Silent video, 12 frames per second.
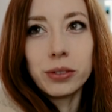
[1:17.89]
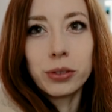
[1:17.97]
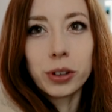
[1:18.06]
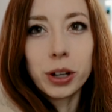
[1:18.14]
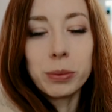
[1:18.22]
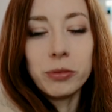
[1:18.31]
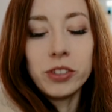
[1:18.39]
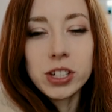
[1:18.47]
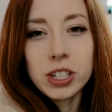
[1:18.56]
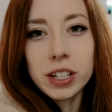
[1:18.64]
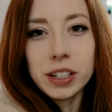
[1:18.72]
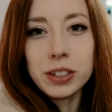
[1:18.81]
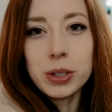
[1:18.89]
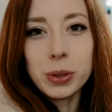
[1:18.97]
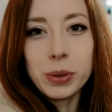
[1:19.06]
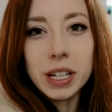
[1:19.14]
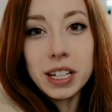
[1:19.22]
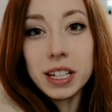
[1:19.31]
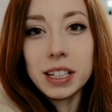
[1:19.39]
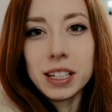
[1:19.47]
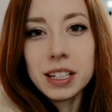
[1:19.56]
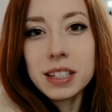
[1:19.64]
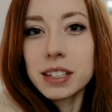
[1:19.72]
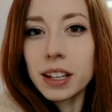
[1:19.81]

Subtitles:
from fishing to eating it.